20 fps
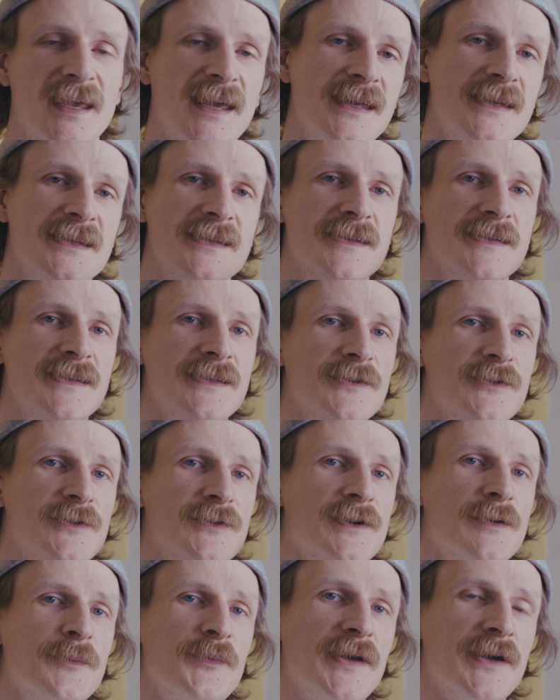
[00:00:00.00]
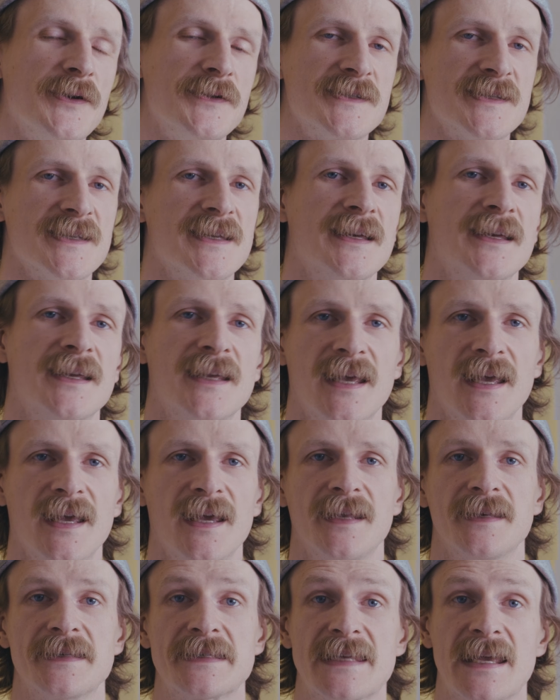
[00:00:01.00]
it into your computer
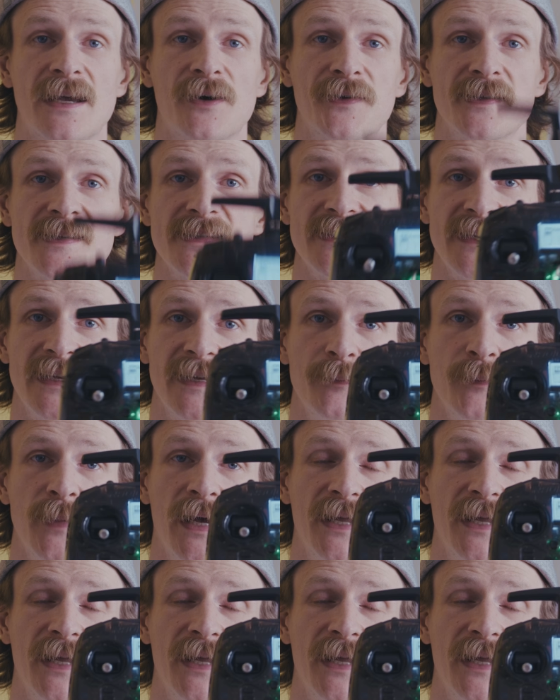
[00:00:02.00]
and get on a sim